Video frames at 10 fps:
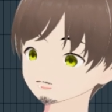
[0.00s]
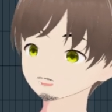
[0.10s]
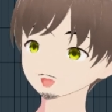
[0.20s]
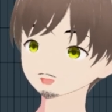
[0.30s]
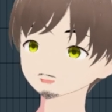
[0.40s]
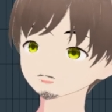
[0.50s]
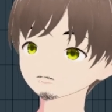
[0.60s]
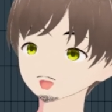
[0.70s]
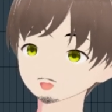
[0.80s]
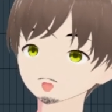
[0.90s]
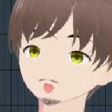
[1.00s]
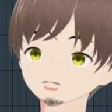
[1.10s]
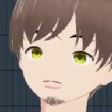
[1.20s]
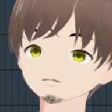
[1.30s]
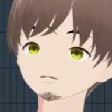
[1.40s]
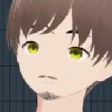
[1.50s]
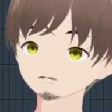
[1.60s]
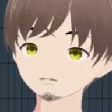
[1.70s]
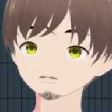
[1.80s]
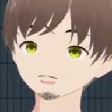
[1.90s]
got like those,
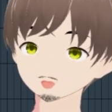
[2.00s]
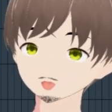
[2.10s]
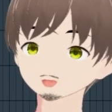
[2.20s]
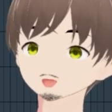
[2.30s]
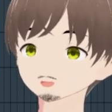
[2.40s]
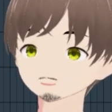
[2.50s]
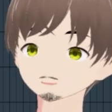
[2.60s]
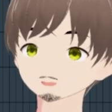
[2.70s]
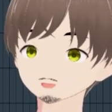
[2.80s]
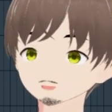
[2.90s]
some of the harshness, it